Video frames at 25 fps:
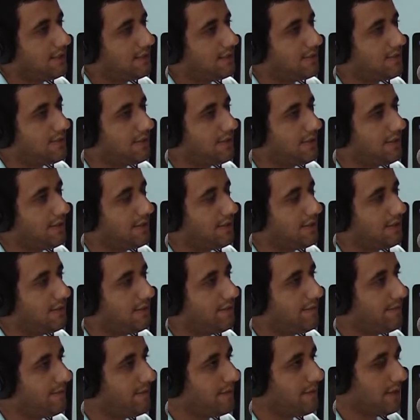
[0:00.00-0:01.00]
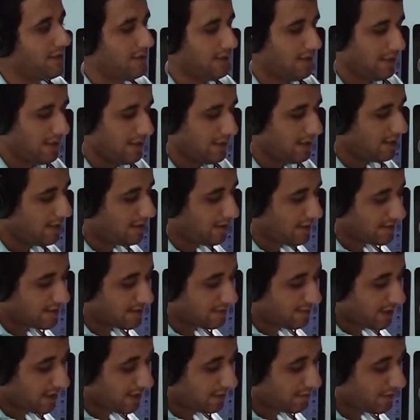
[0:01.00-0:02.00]
So that's
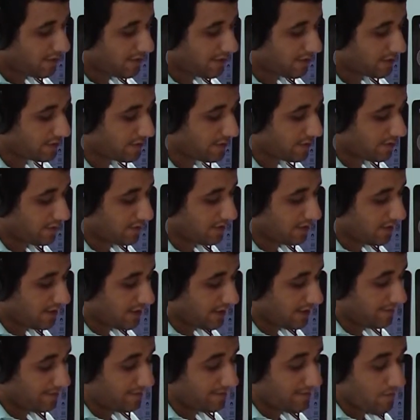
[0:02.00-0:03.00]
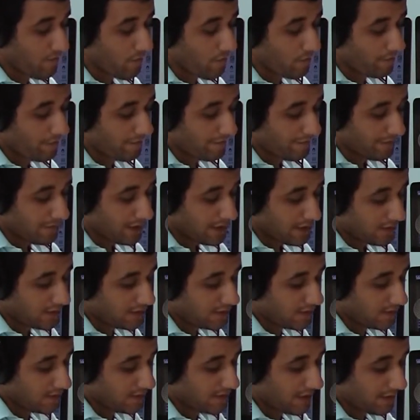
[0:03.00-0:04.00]
my part for the
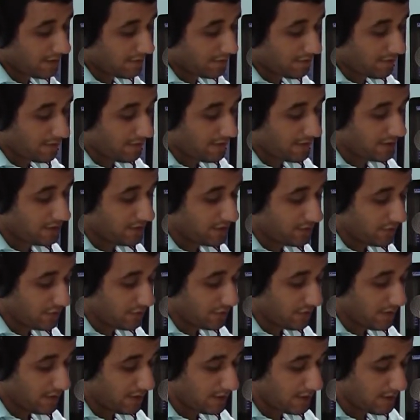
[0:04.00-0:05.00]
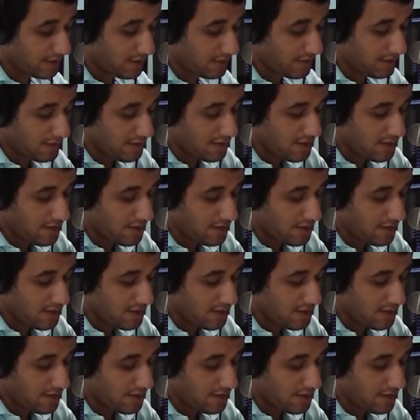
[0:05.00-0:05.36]
Suicide Prevention Week.